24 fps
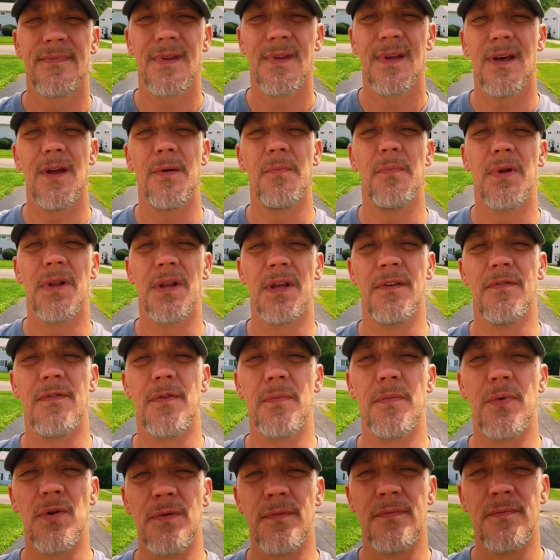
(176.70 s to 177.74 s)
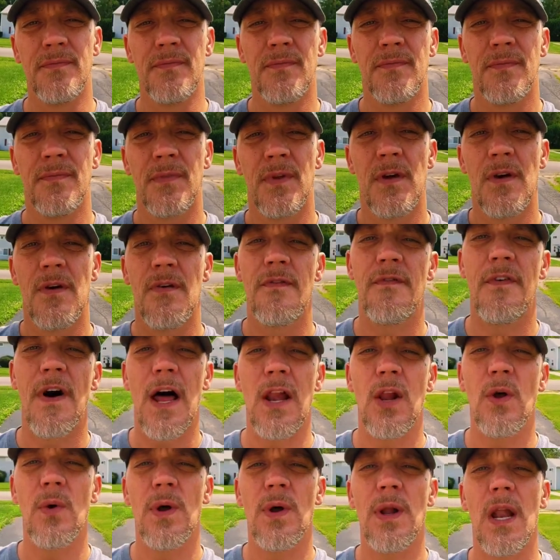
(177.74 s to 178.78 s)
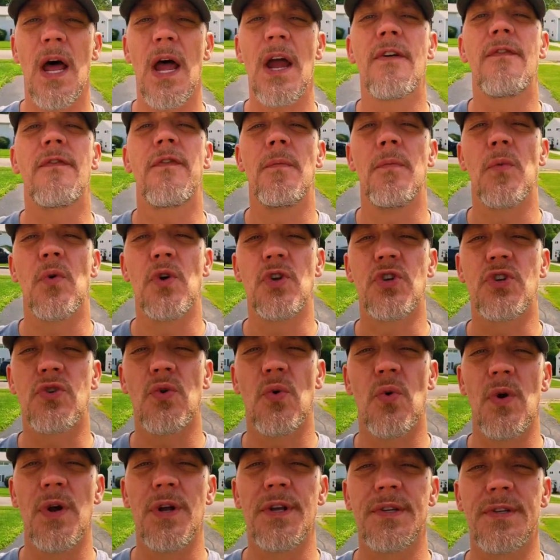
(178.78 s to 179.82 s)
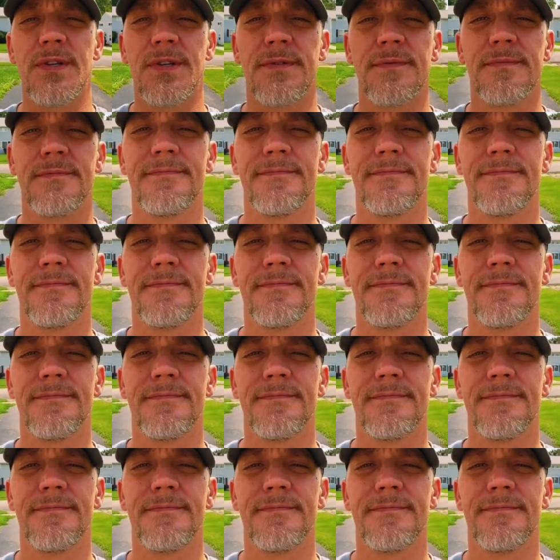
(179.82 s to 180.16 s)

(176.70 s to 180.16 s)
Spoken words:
Unbelievable. Follow and like for more stories.